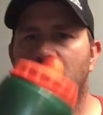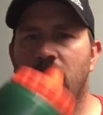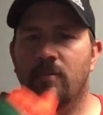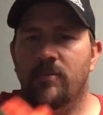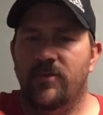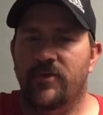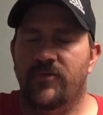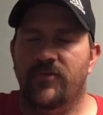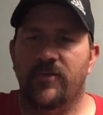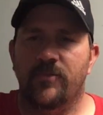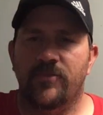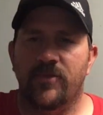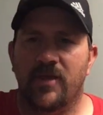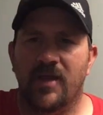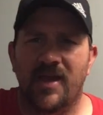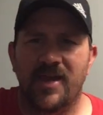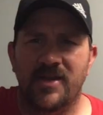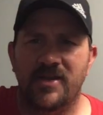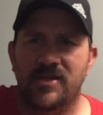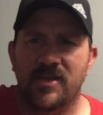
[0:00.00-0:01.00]
But the same thing,
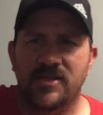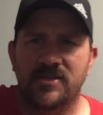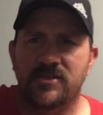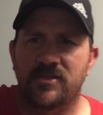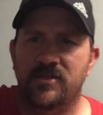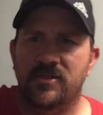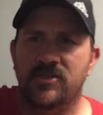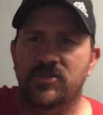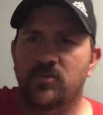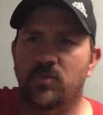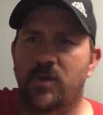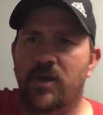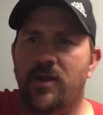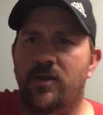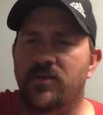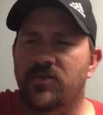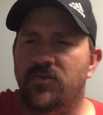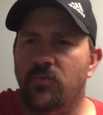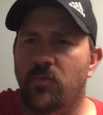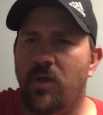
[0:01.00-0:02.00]
I had tested this one out
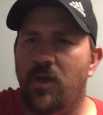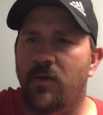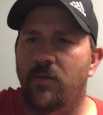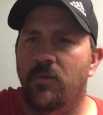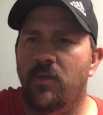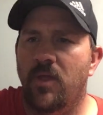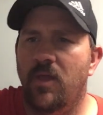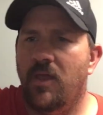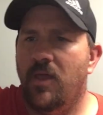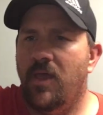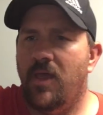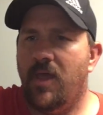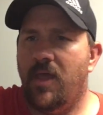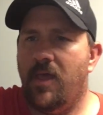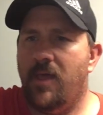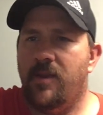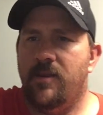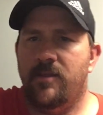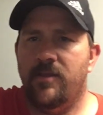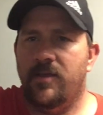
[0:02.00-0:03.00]
as well,
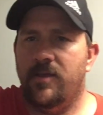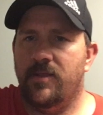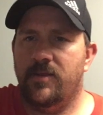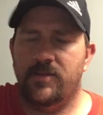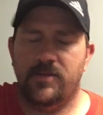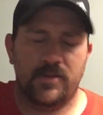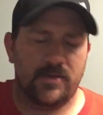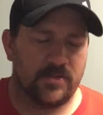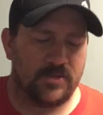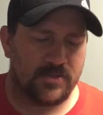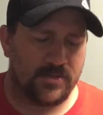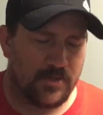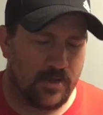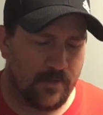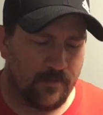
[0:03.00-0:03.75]
and it didn't